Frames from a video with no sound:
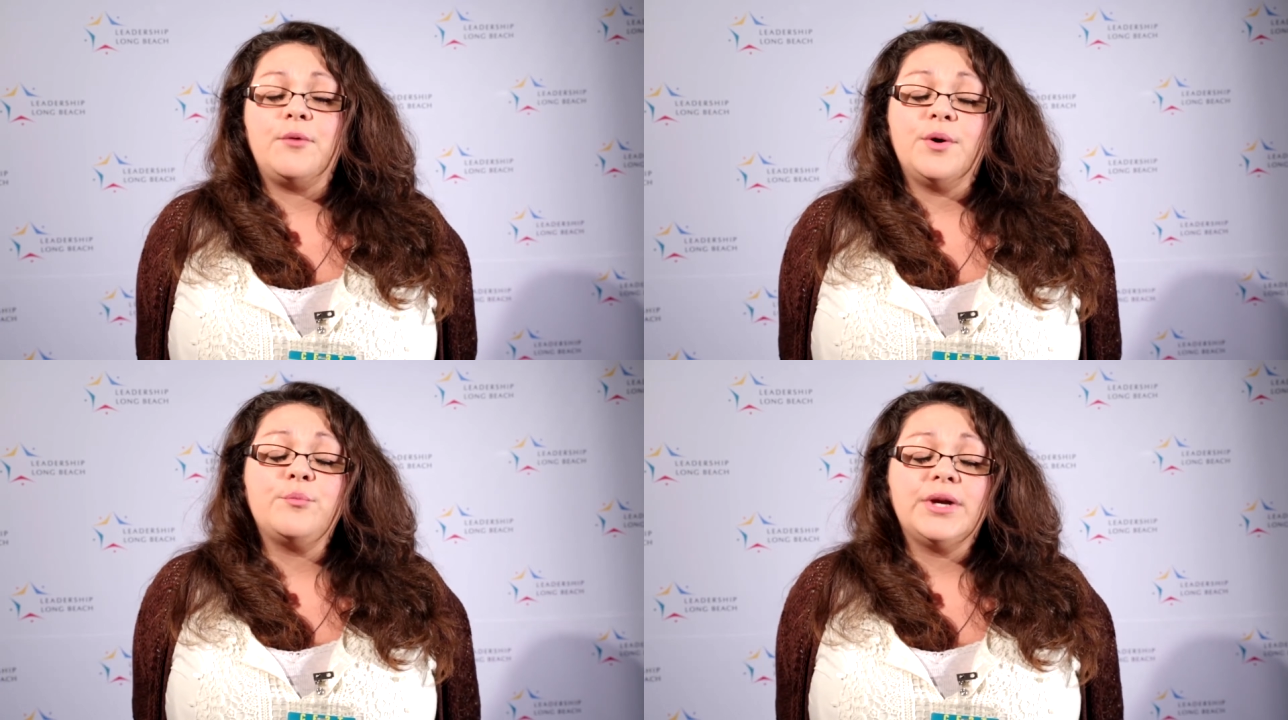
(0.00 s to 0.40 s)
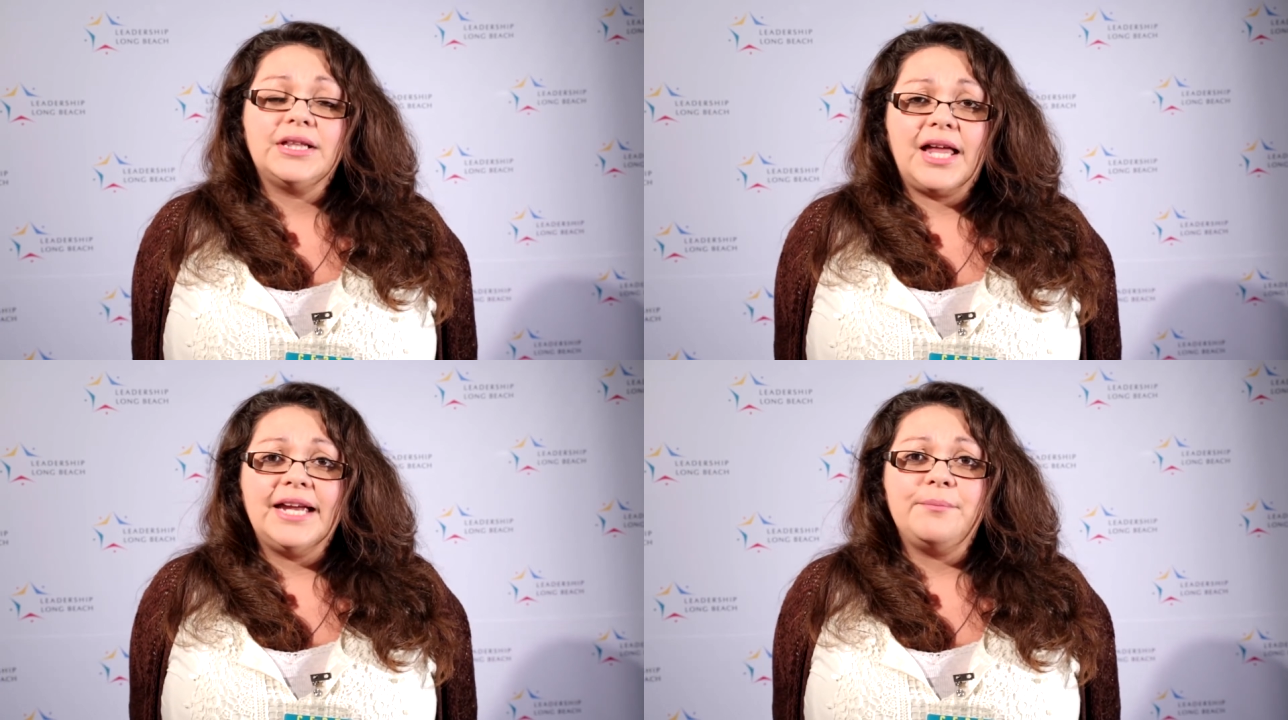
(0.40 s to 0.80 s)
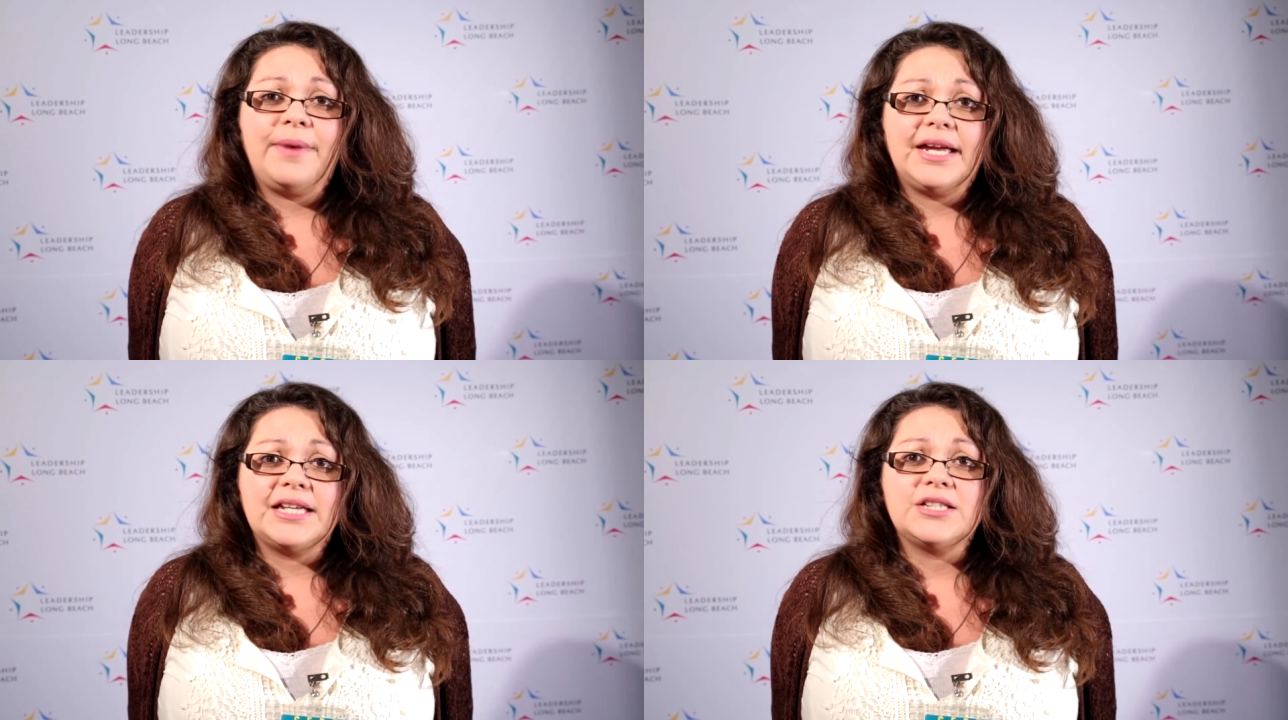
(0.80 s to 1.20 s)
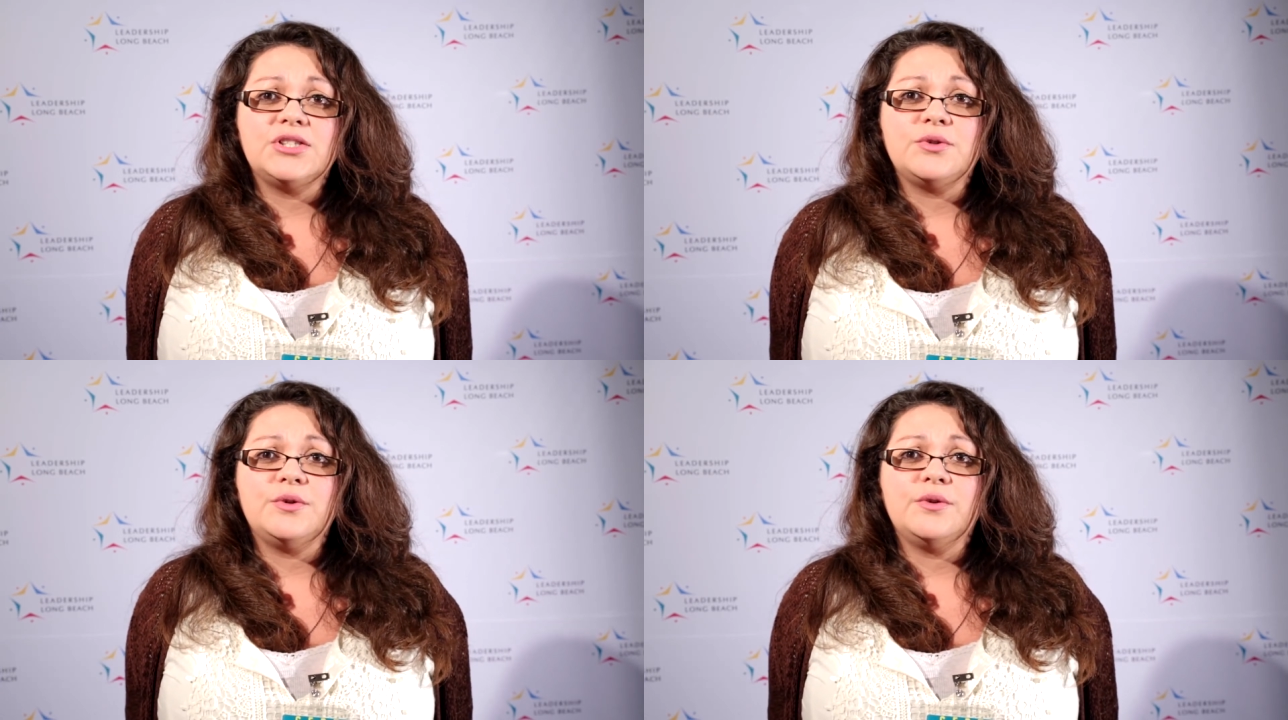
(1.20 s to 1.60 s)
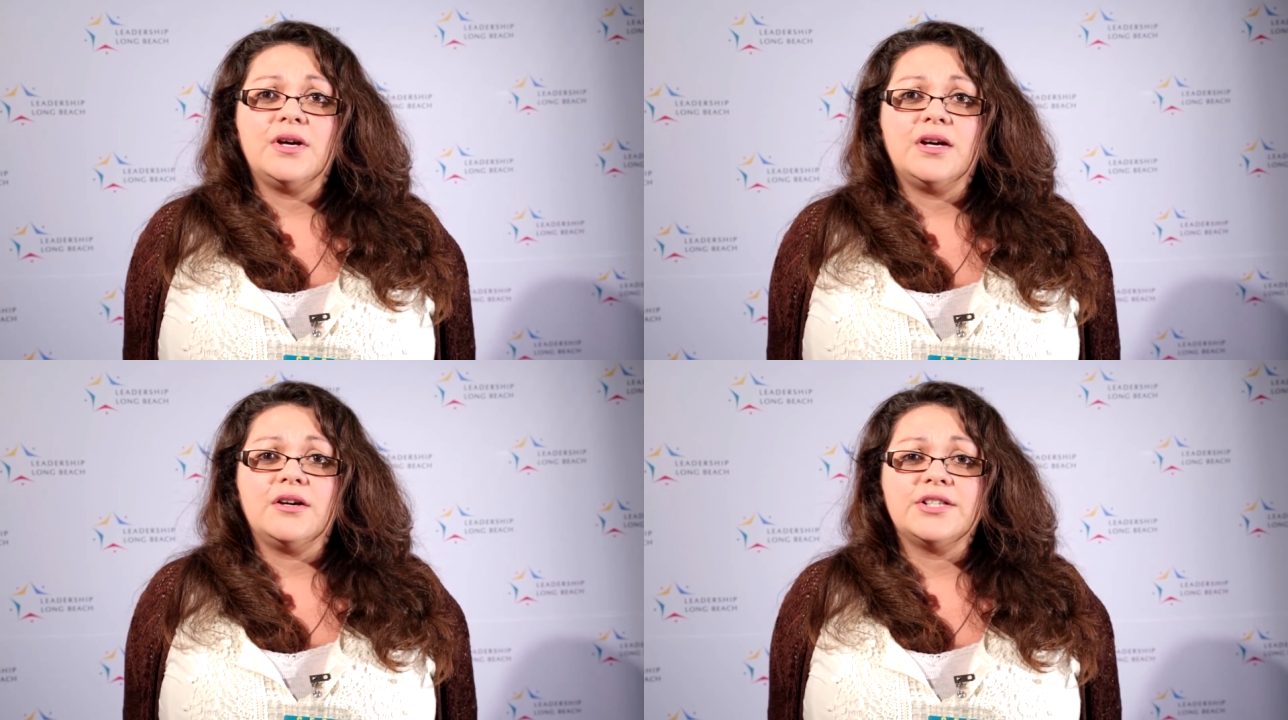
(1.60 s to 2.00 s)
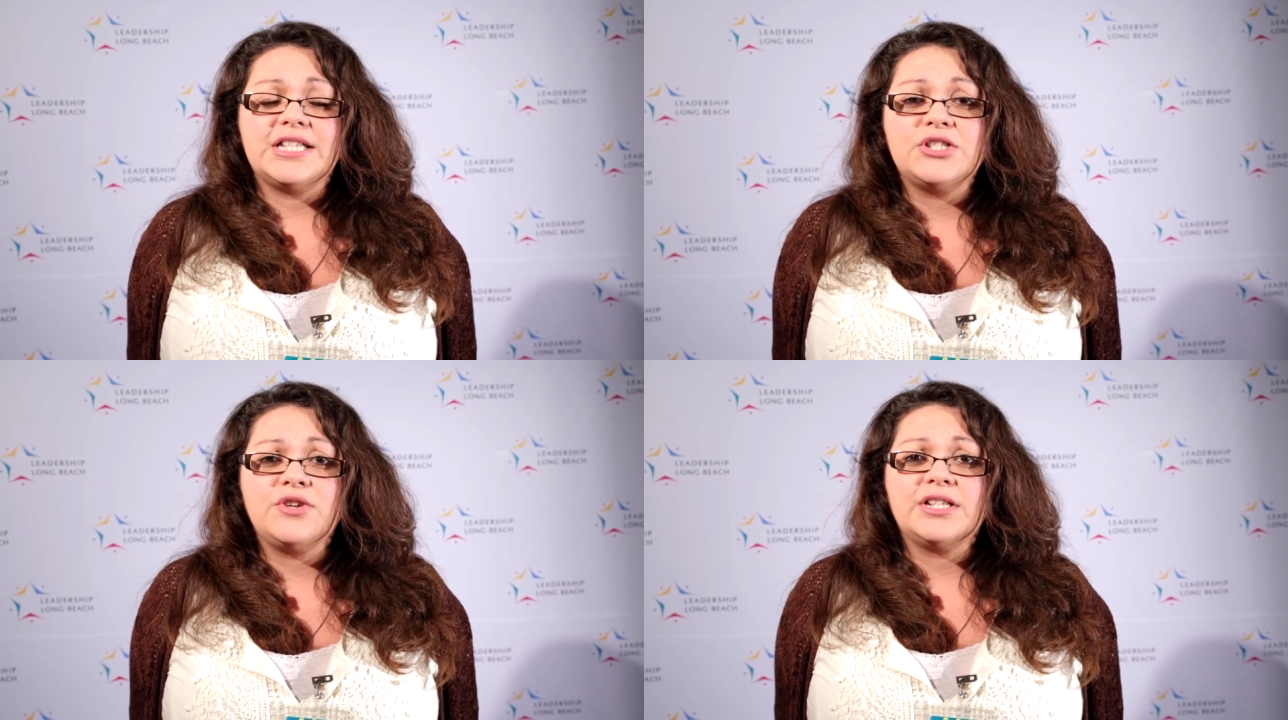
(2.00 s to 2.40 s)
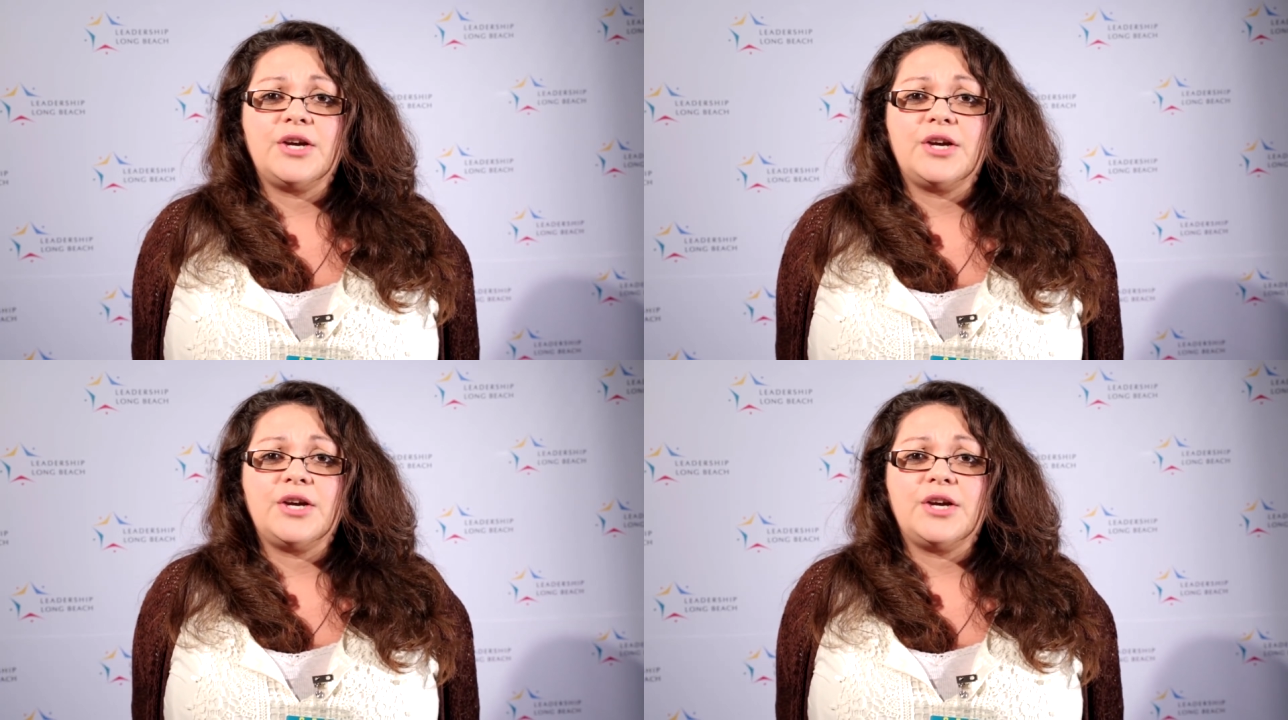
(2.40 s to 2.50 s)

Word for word: I want to bring light back into our district.